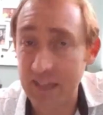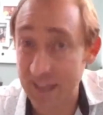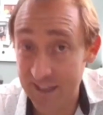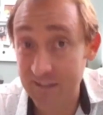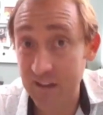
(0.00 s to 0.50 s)

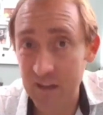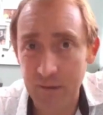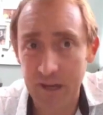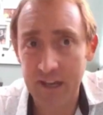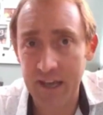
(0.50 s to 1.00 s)
Can't tell you
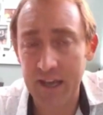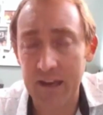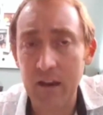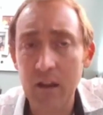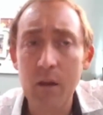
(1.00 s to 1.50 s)
about it
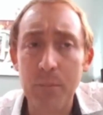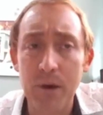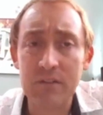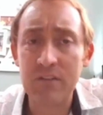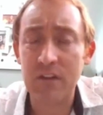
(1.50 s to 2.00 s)
yet,
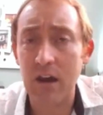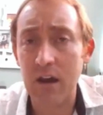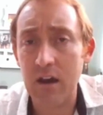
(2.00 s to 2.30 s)
but